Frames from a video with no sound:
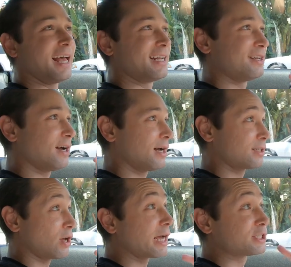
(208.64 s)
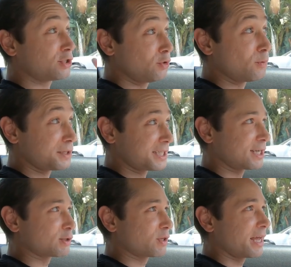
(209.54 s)
And so I should do one that
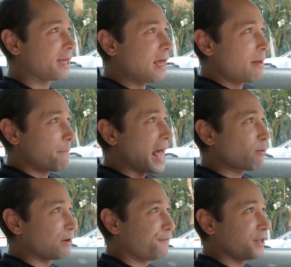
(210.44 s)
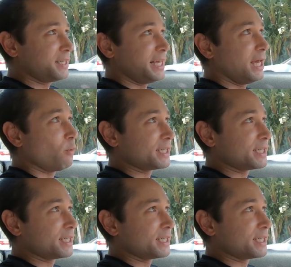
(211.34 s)
starts with like, back when Philly D